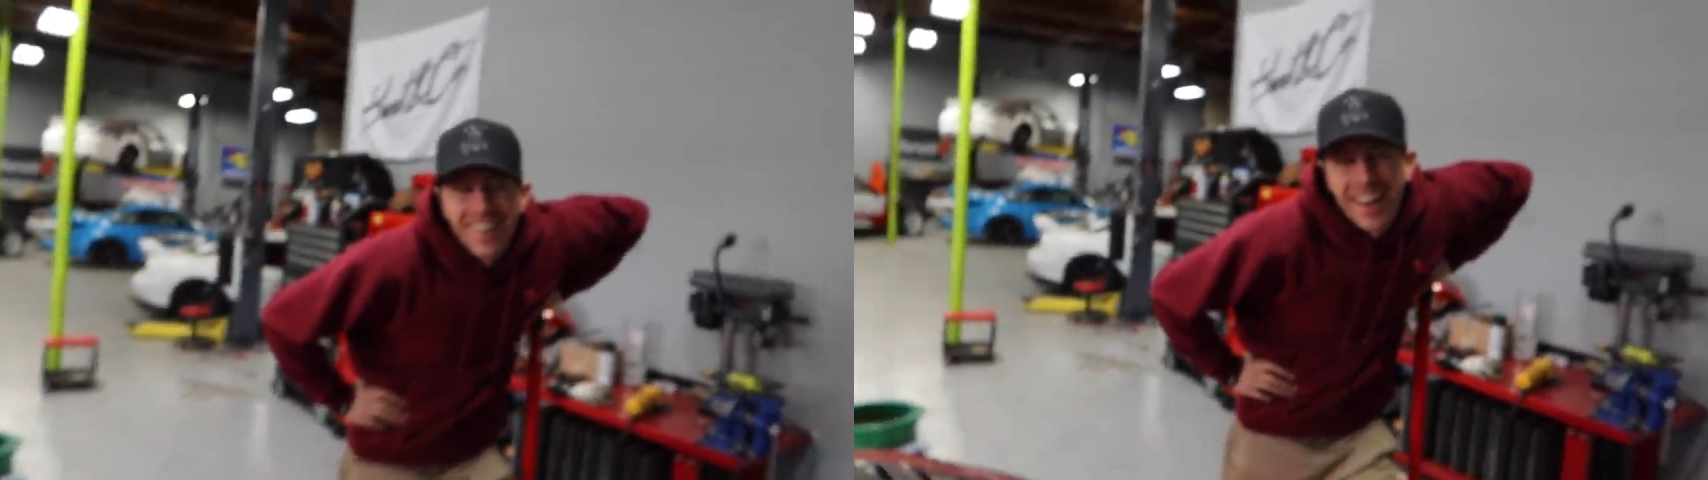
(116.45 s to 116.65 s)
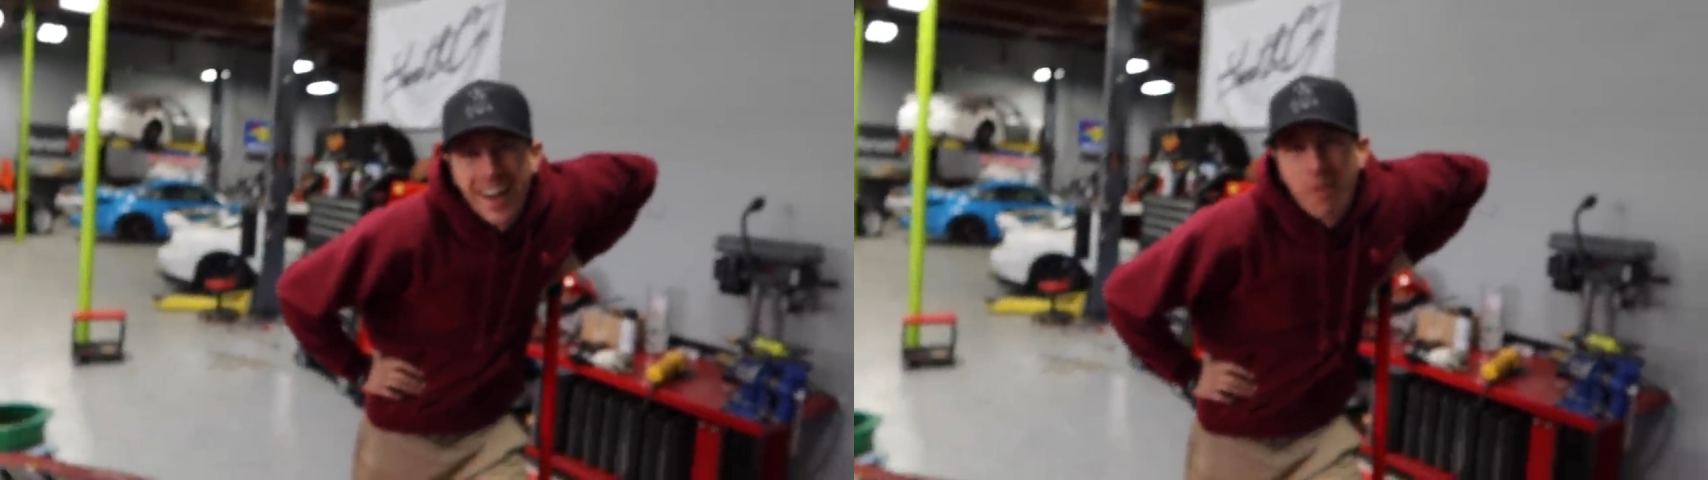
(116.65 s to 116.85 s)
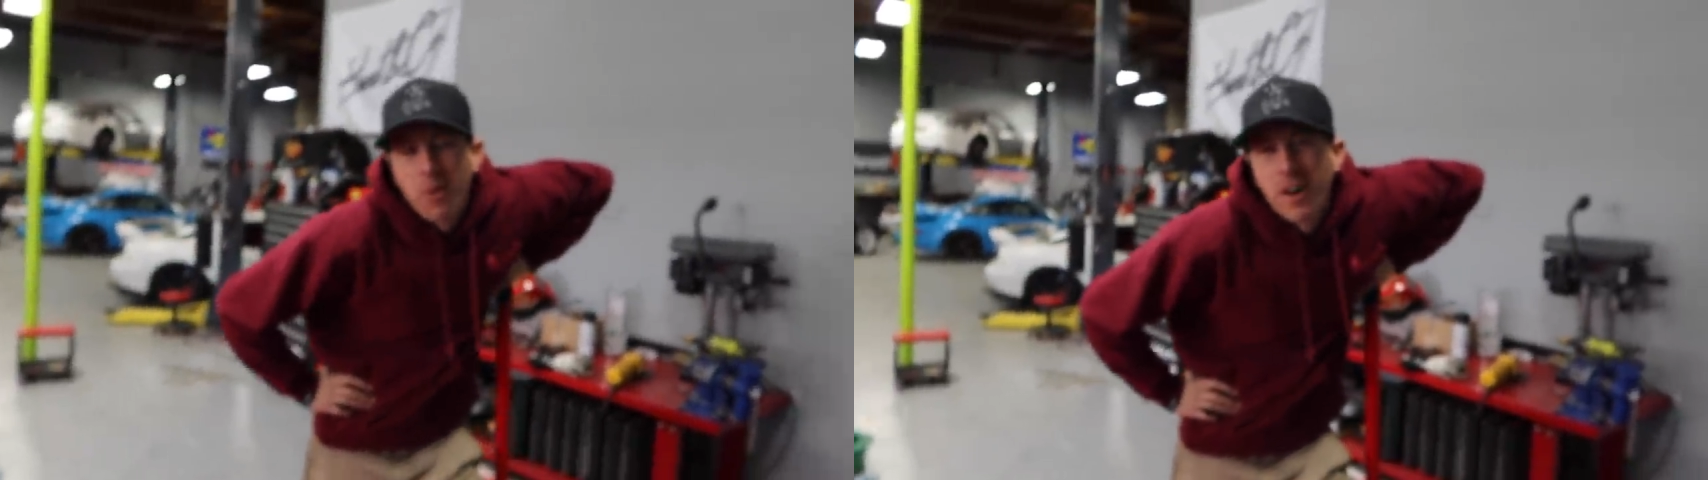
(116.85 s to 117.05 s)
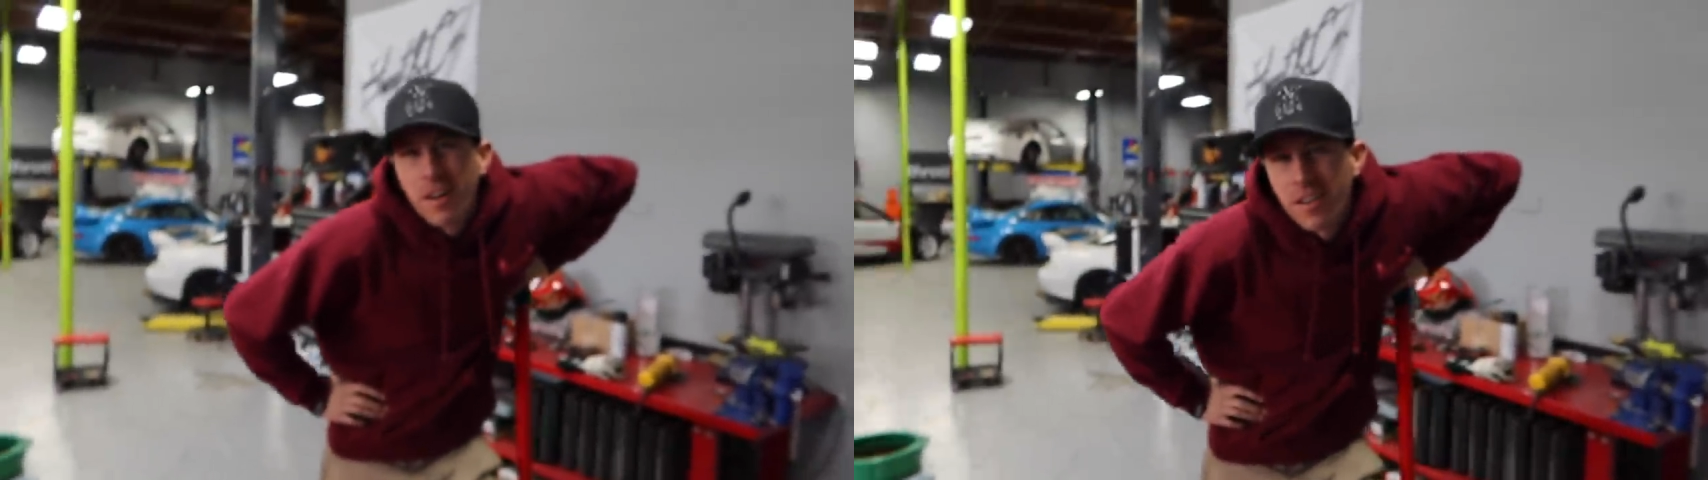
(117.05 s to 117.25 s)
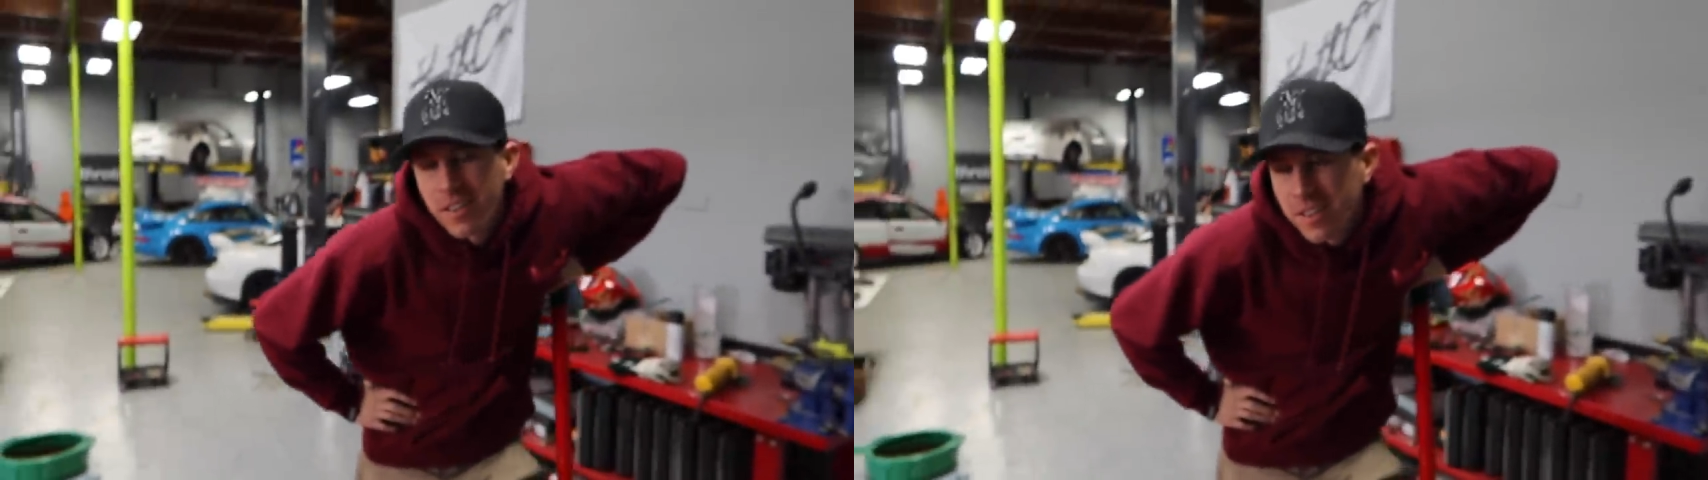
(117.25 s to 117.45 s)
Yeah,
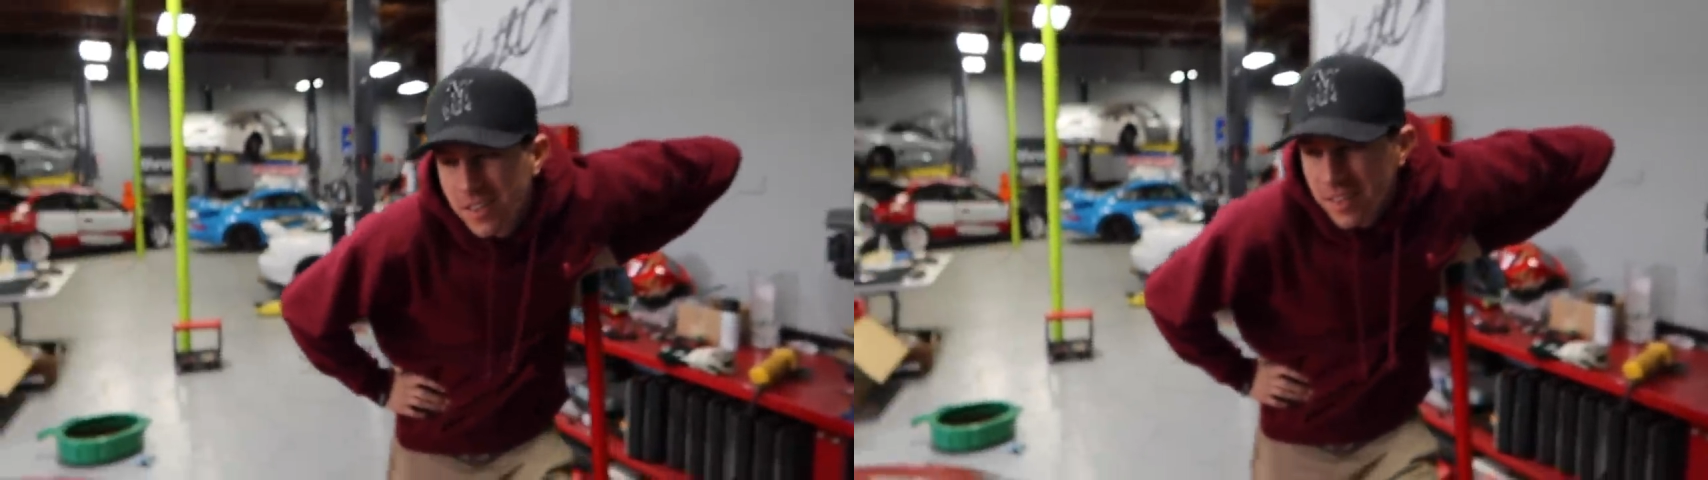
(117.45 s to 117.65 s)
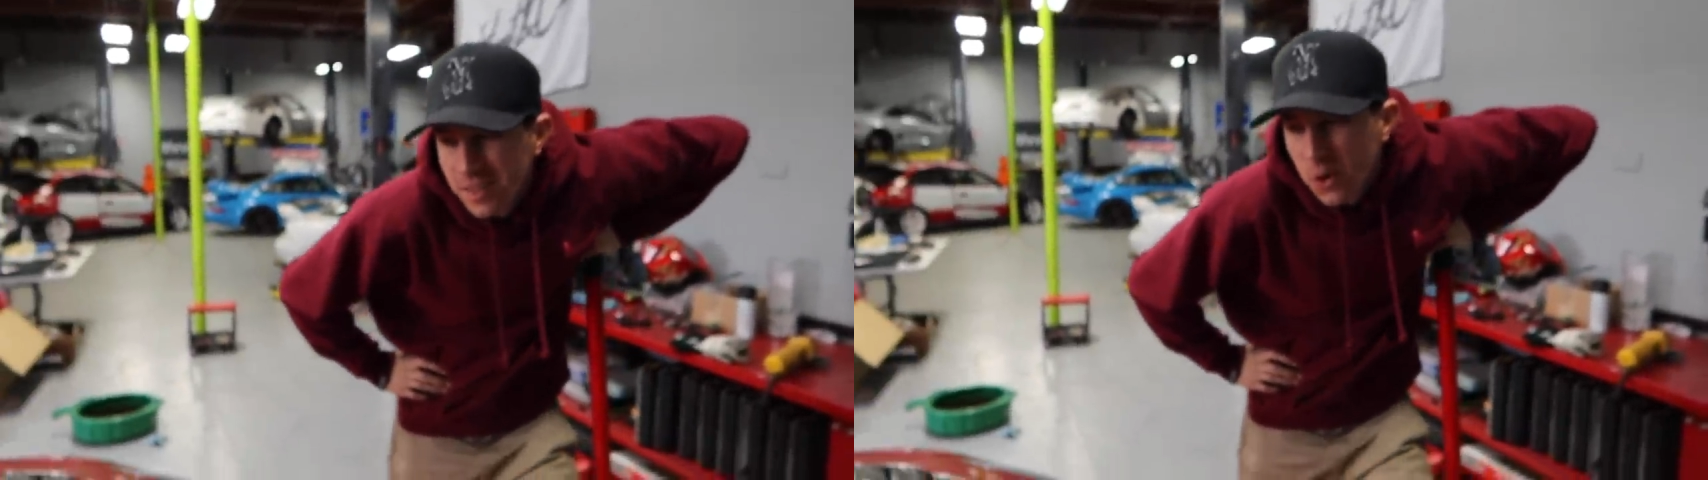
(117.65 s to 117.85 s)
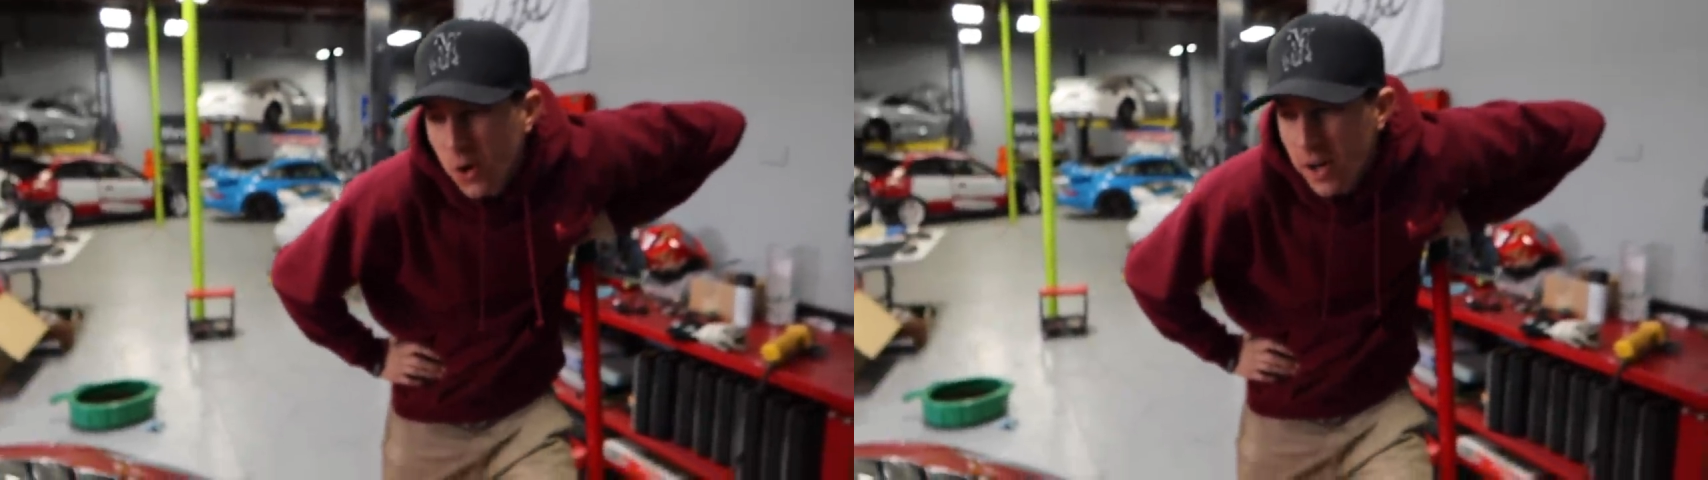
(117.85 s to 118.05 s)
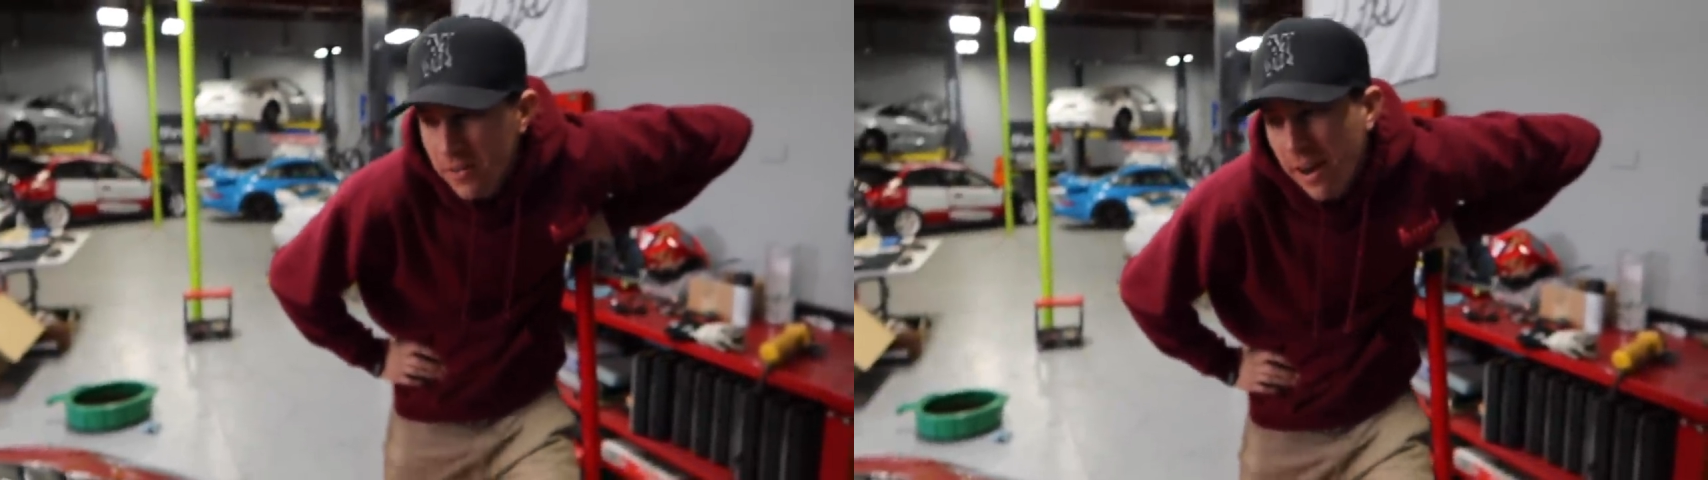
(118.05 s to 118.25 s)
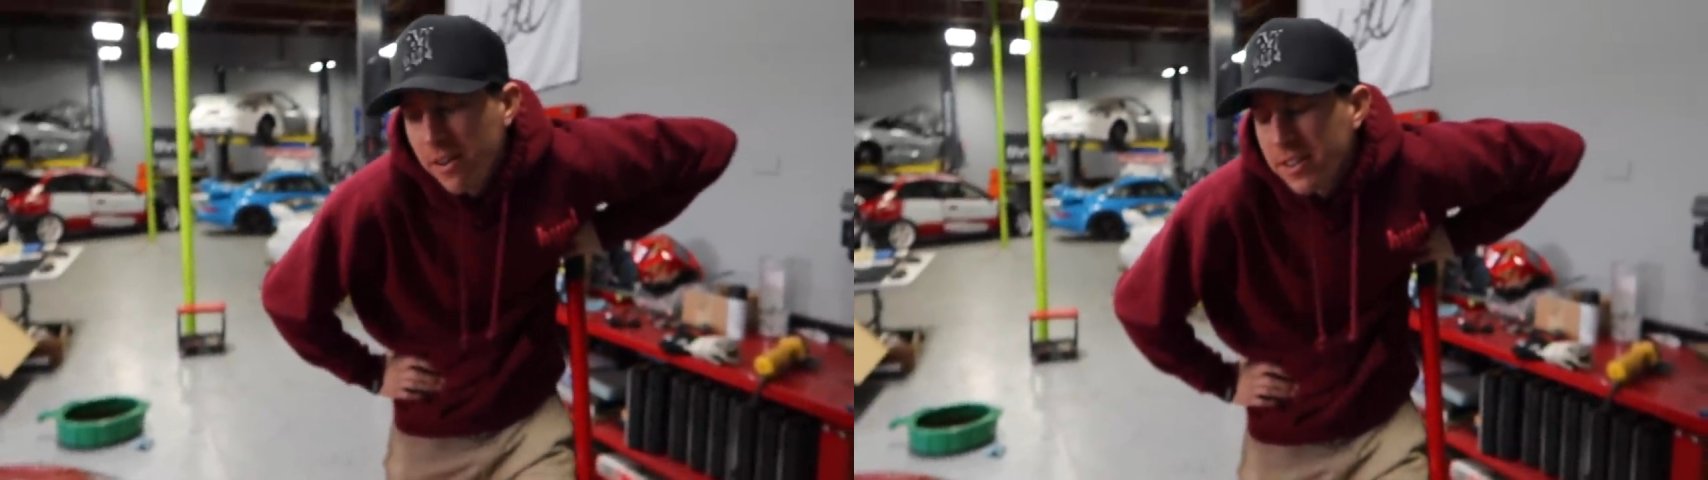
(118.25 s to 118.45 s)
well,
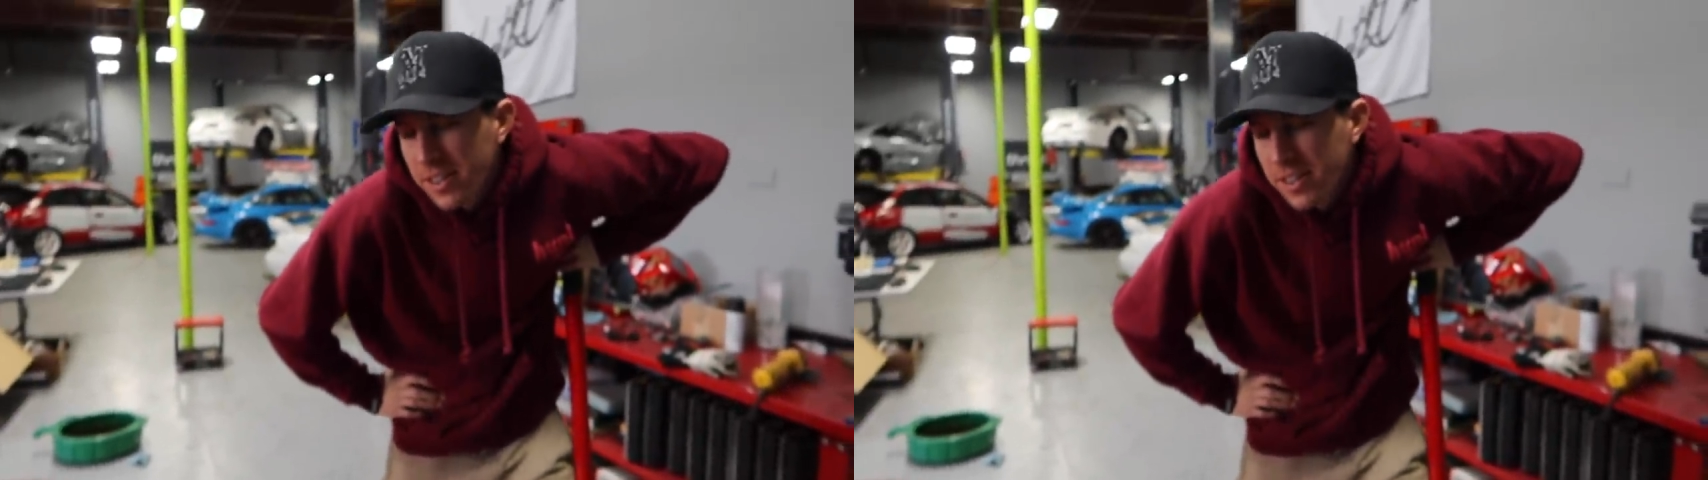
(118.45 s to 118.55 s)
rather